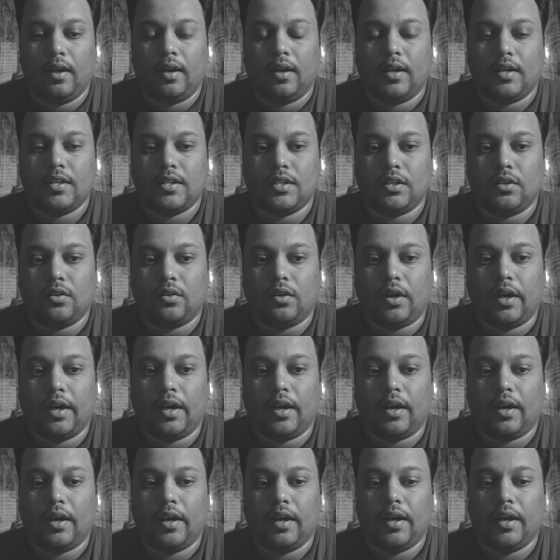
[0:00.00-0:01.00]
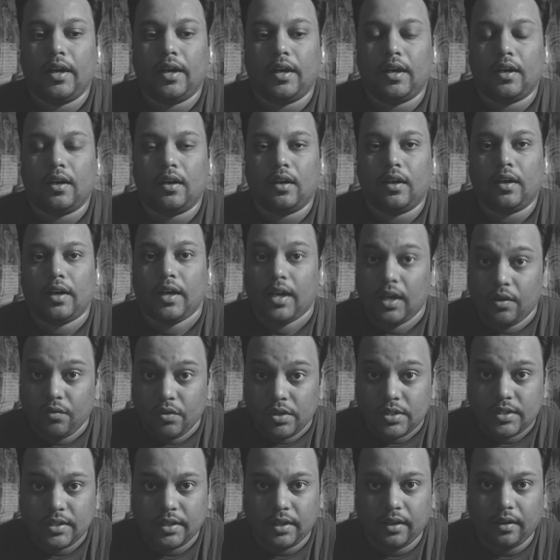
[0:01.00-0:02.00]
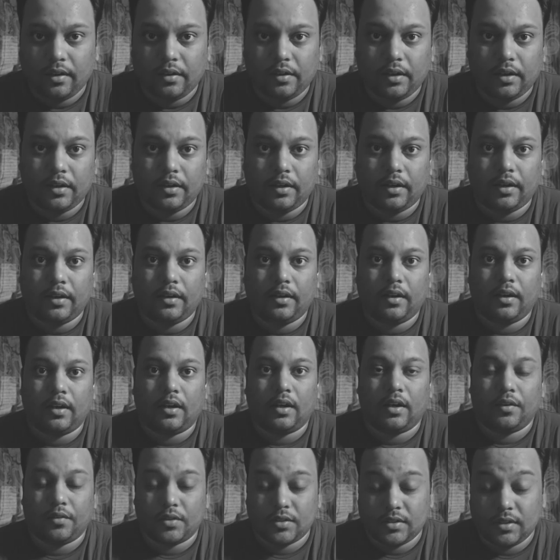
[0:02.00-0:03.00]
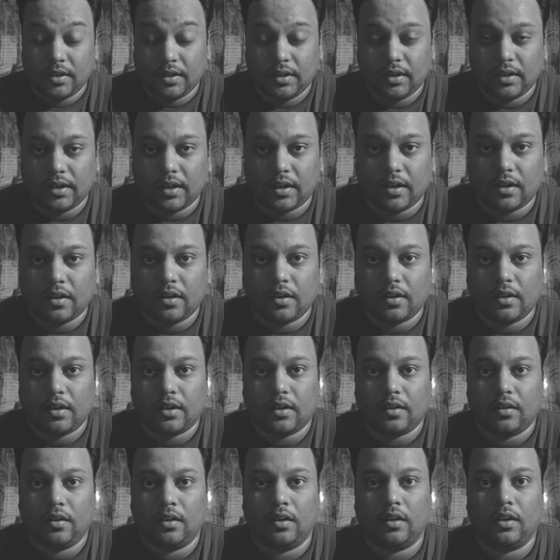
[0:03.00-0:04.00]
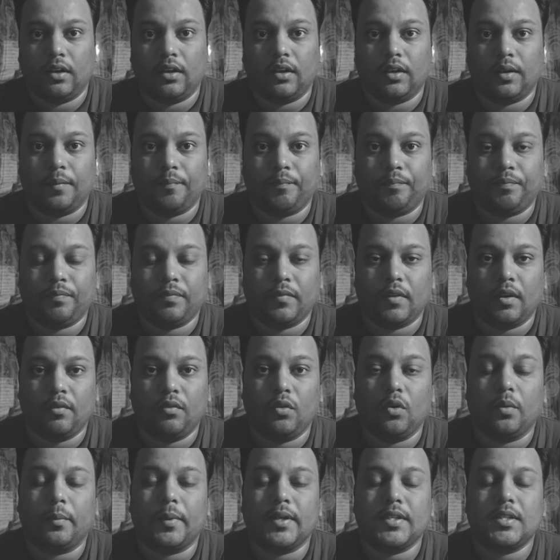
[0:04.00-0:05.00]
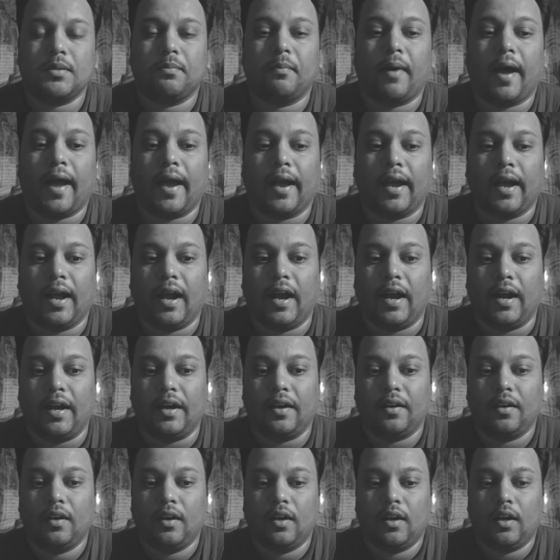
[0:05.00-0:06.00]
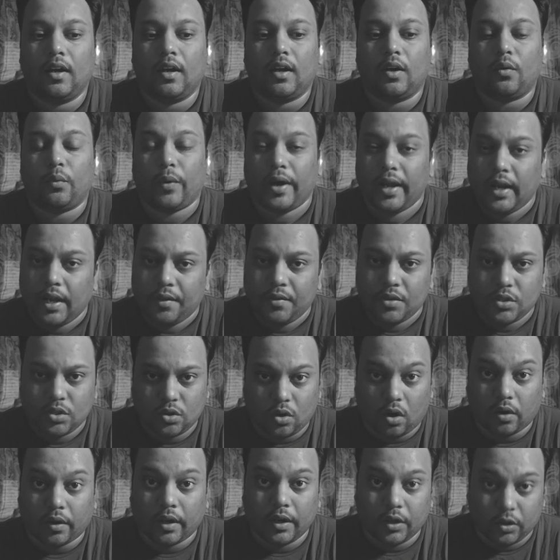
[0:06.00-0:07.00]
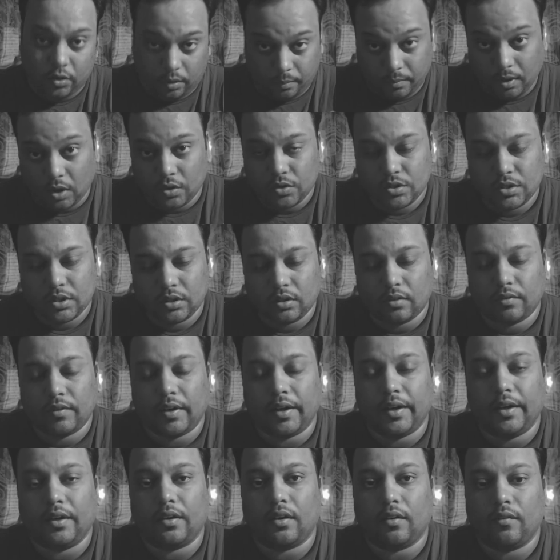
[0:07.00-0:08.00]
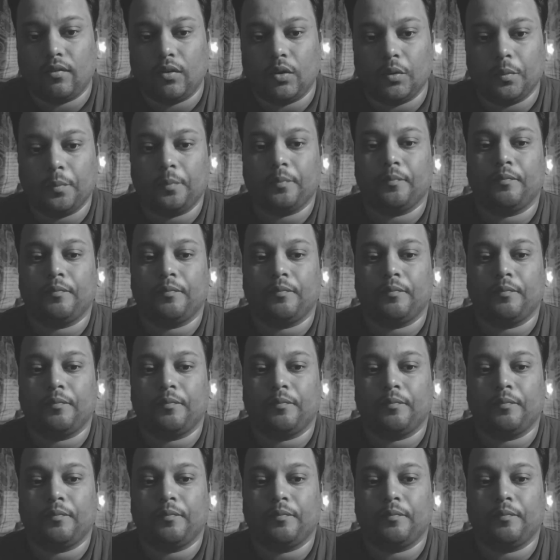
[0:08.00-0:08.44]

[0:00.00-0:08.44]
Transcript: So he was here in India, he was here in Karnataka a few months back, and while I was talking to him outside of the interview,